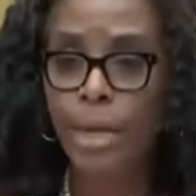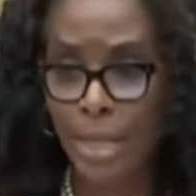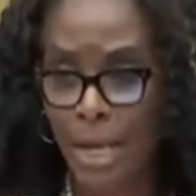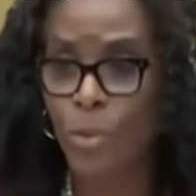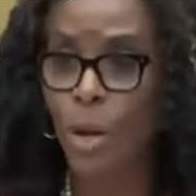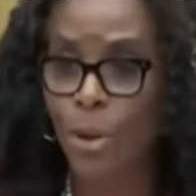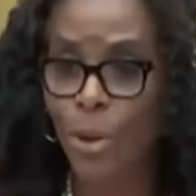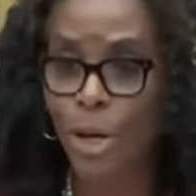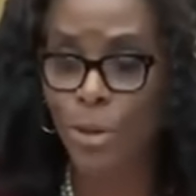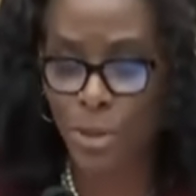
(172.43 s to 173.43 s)
and that's why
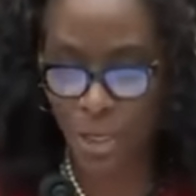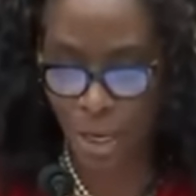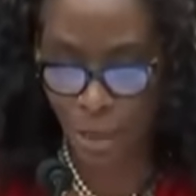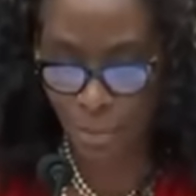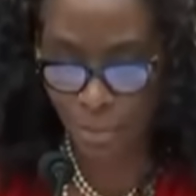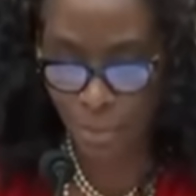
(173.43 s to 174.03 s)
we're here today.